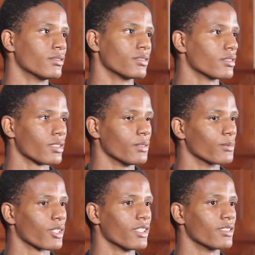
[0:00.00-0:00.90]
something
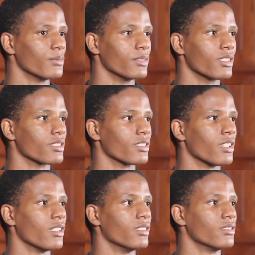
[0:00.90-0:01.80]
crazy because of
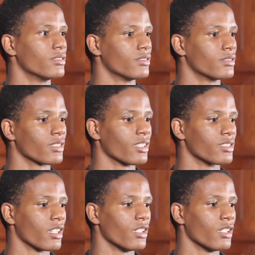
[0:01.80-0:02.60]
that. Because